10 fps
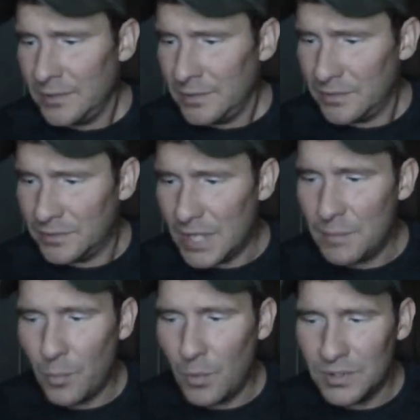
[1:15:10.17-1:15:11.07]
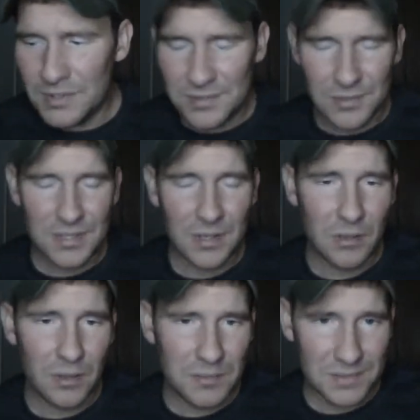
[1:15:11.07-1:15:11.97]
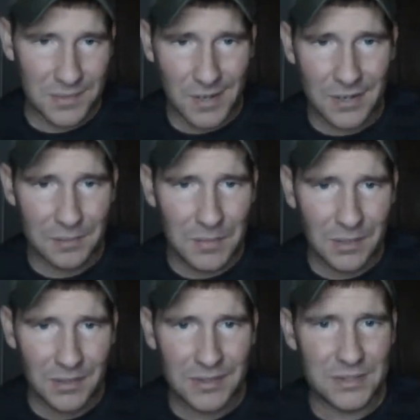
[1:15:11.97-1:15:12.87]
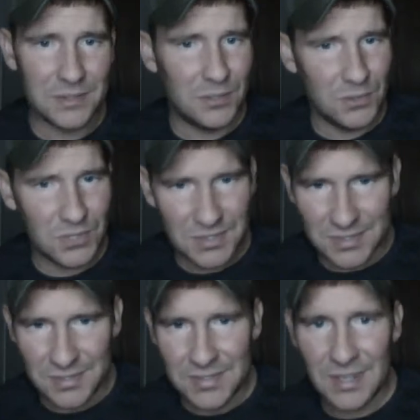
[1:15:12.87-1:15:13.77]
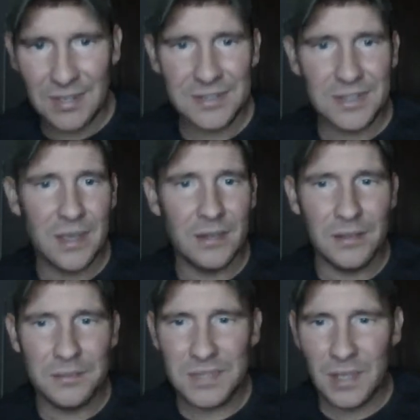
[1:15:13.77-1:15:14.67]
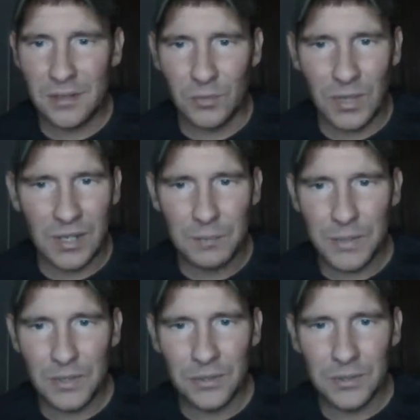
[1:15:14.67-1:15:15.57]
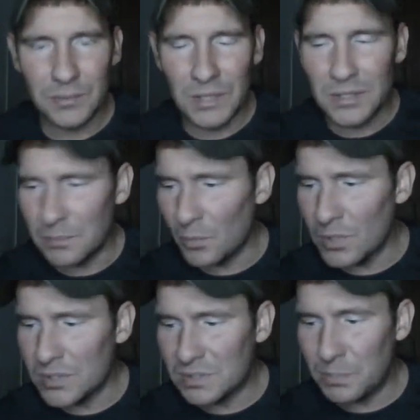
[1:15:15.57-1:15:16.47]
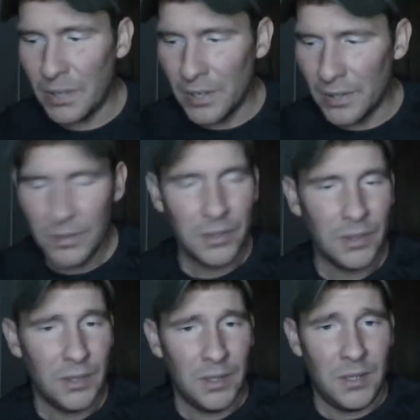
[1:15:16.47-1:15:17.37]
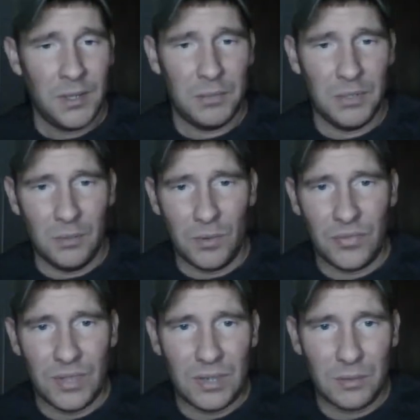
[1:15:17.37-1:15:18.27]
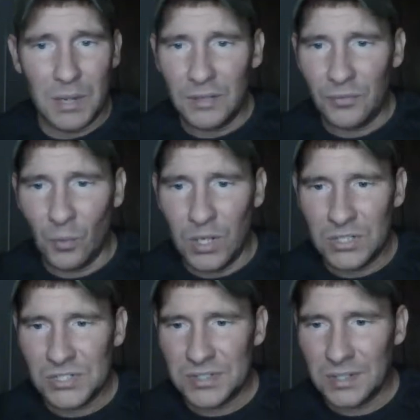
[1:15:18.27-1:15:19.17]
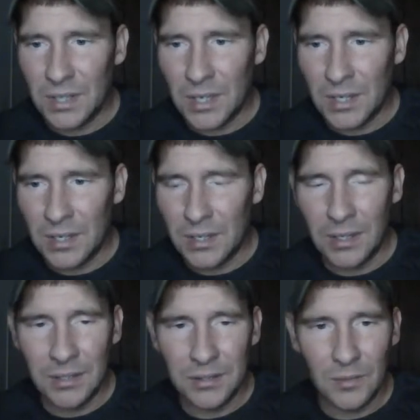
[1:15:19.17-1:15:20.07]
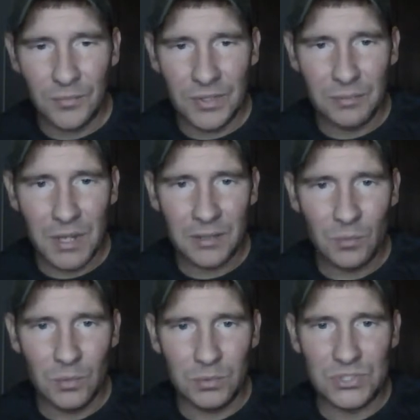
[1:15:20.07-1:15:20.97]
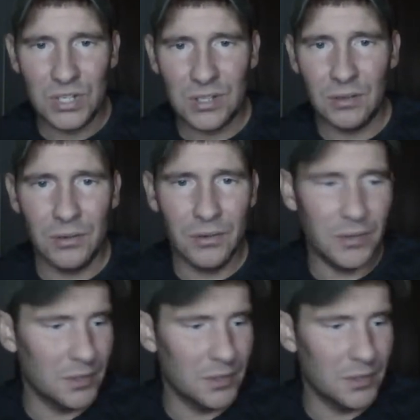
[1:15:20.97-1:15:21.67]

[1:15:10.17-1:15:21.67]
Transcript: The top 1 is nursing homes and kind of mental institutions, insane asylums, kind of rank up there in my number 1 spot. But I want to thank everybody for watching tonight, and hopefully everybody will check our